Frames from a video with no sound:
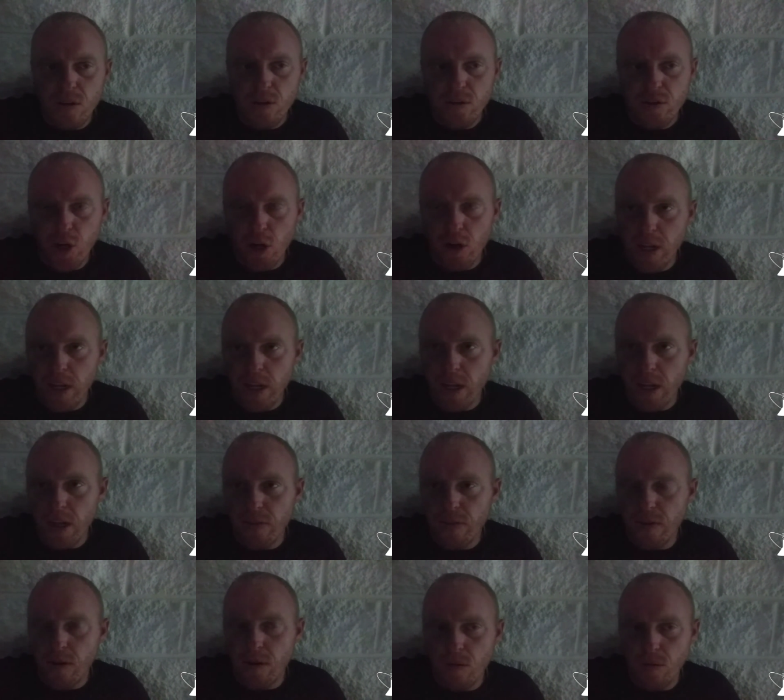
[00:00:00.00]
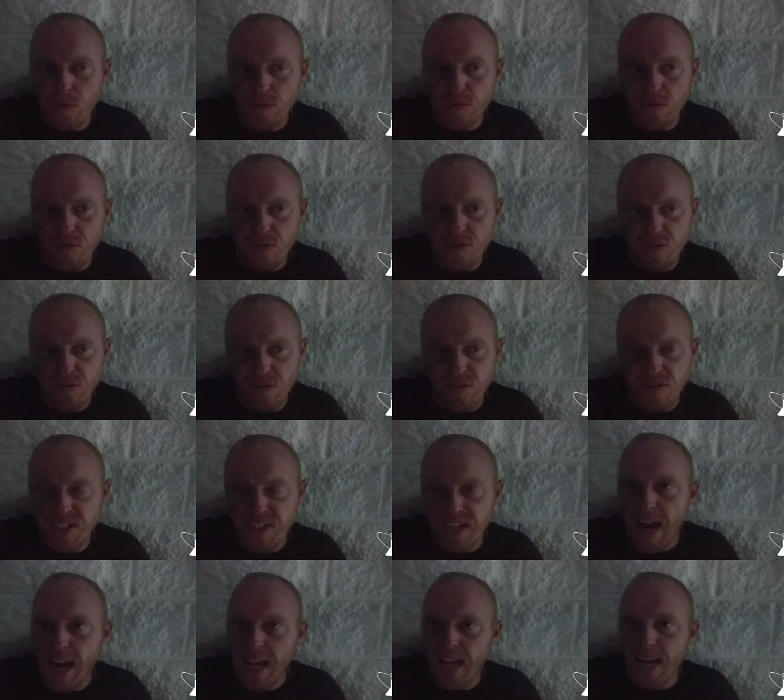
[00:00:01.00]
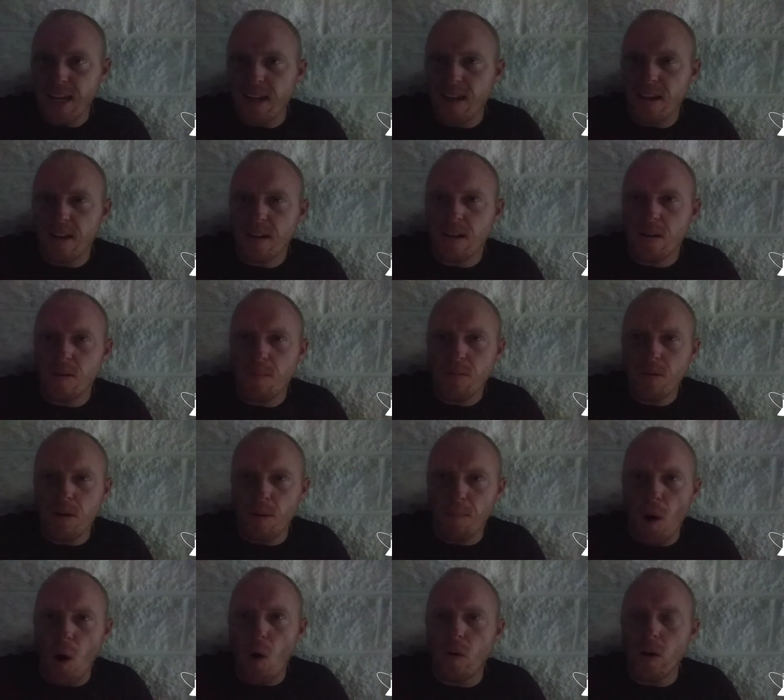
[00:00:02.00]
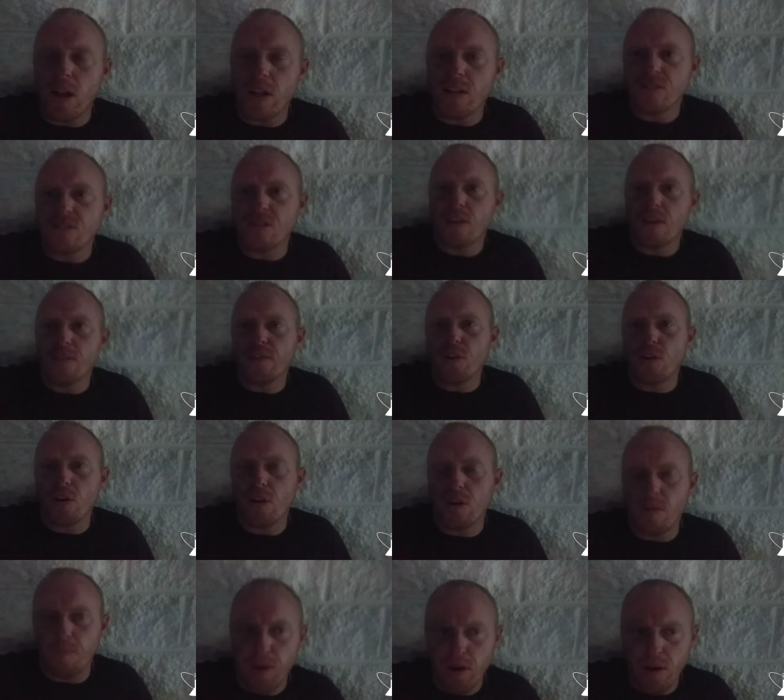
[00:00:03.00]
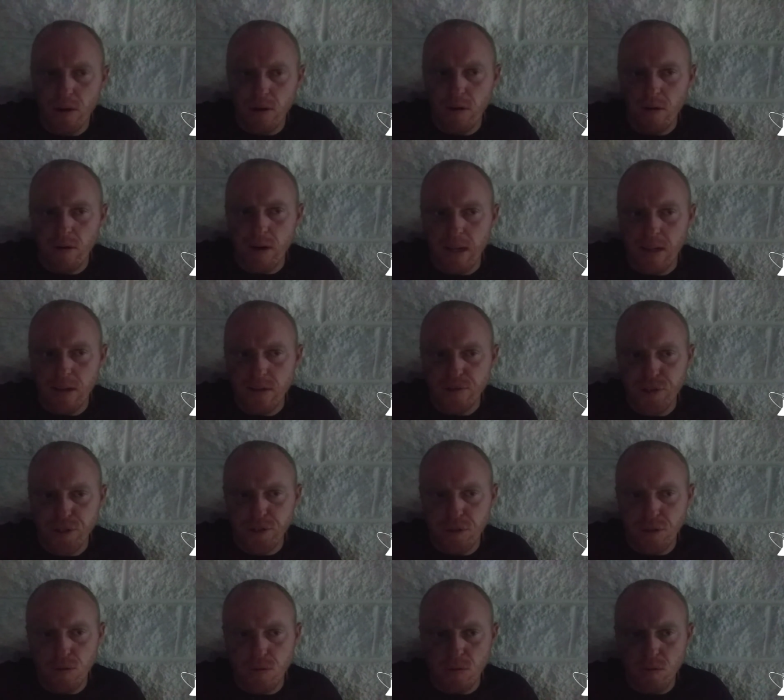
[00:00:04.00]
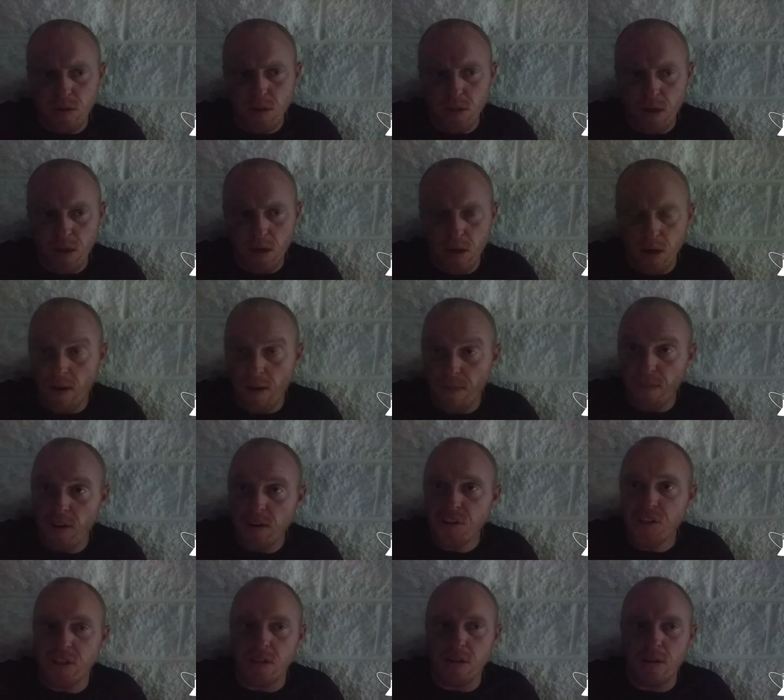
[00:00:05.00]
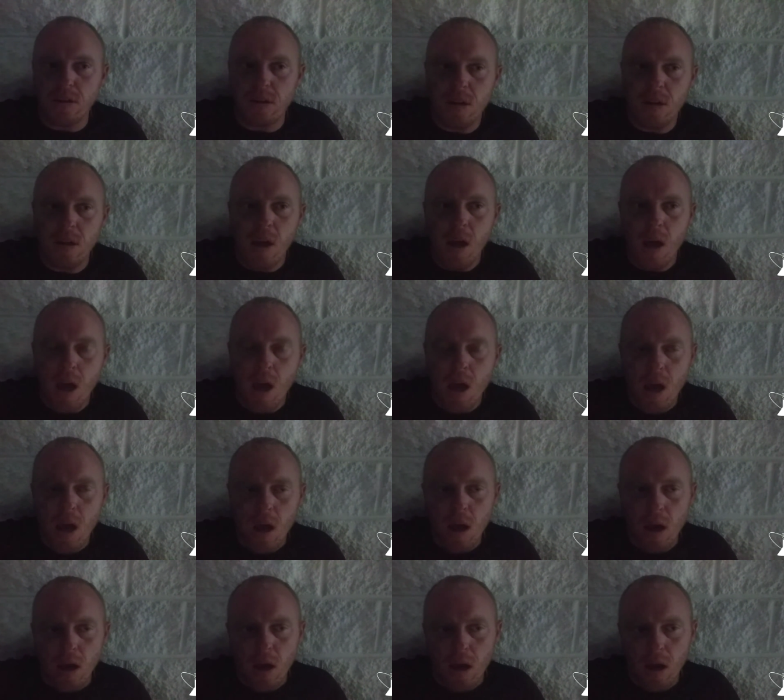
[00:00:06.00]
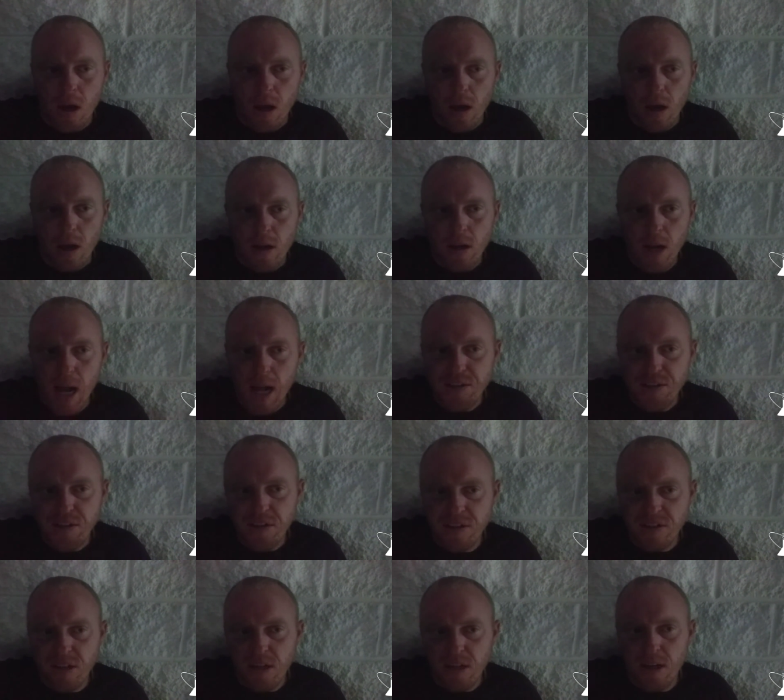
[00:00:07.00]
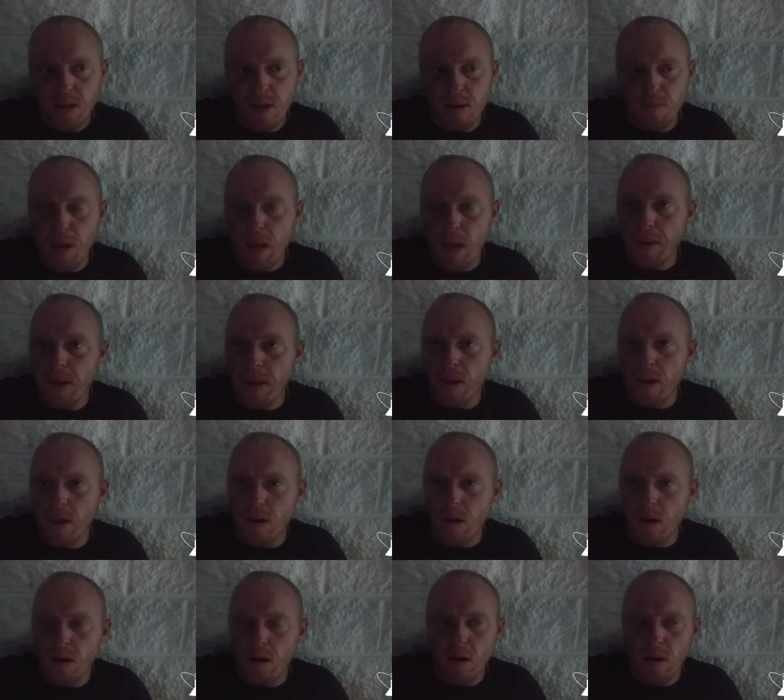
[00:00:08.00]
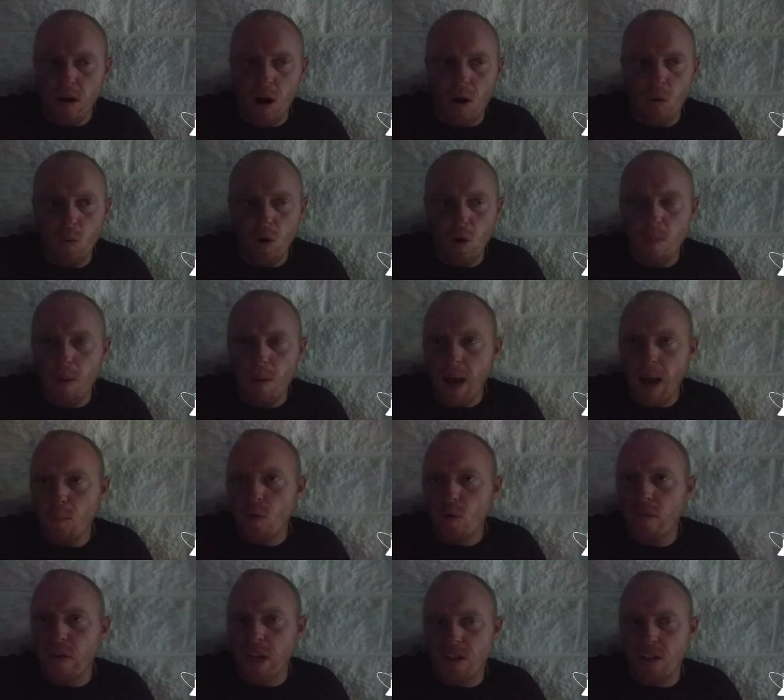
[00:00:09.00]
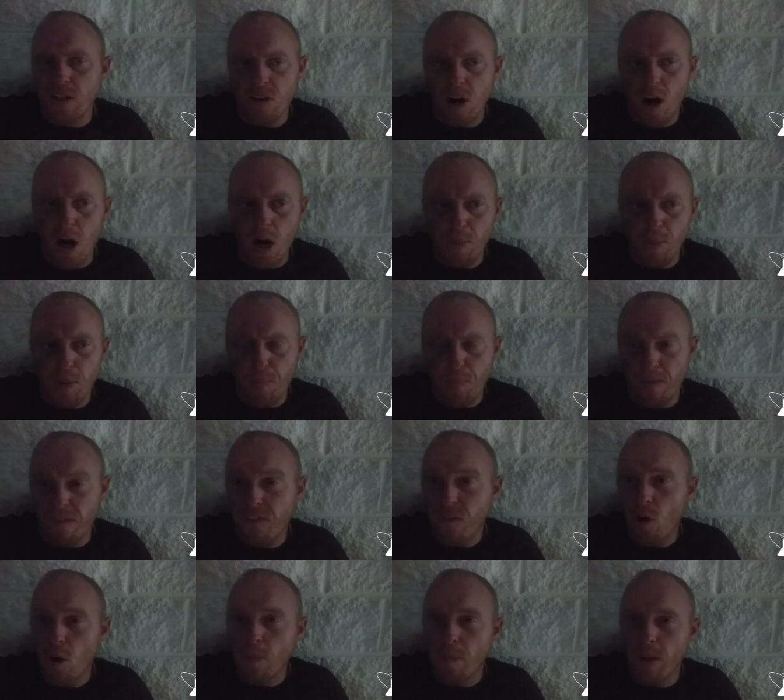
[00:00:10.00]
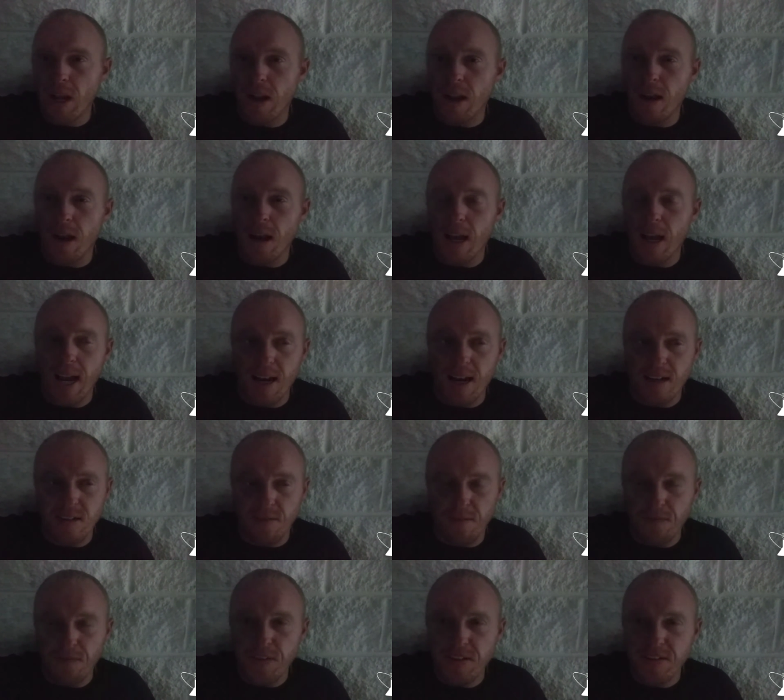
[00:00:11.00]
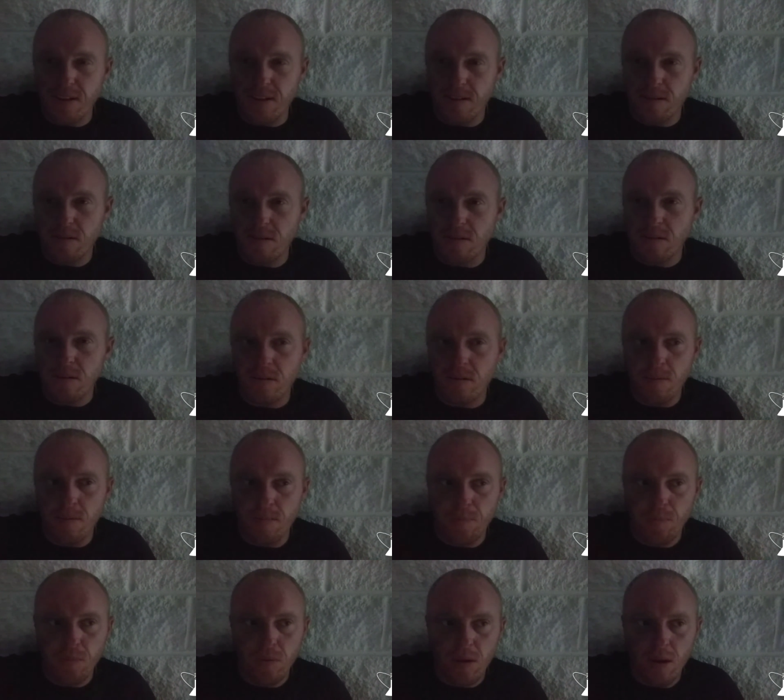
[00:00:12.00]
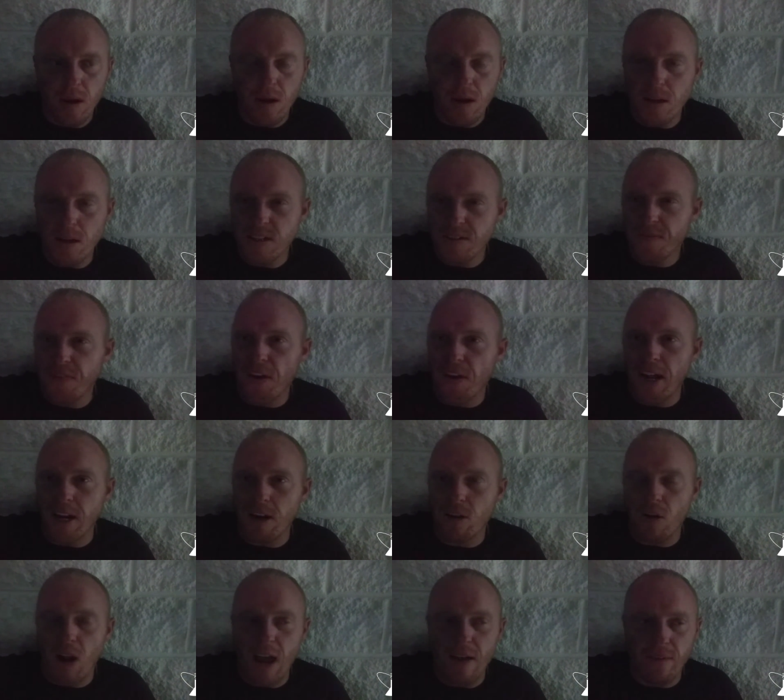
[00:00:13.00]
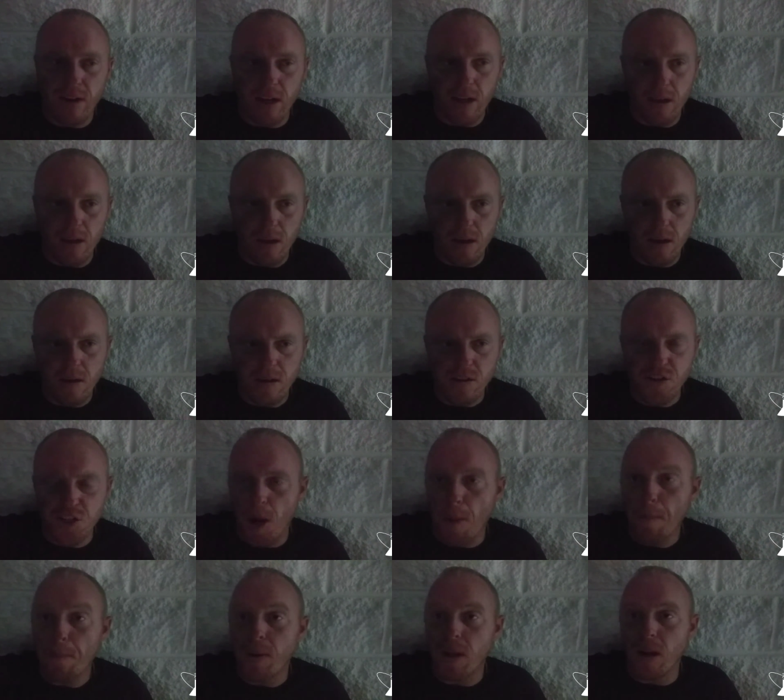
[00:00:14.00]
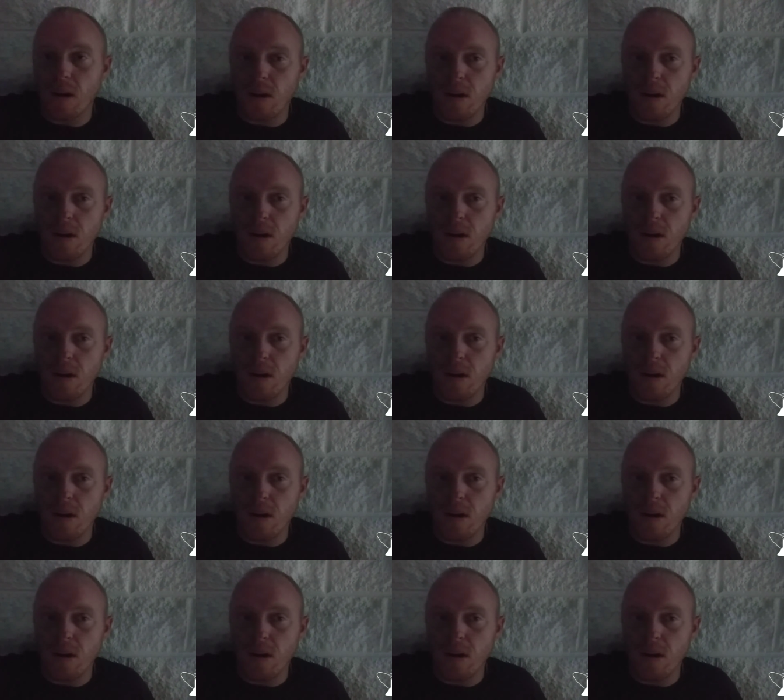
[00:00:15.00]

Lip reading: turning those static components of your computer into a function. Not just maybe a robot moving its arm, but performing an act of physics, defying gravity, jumping,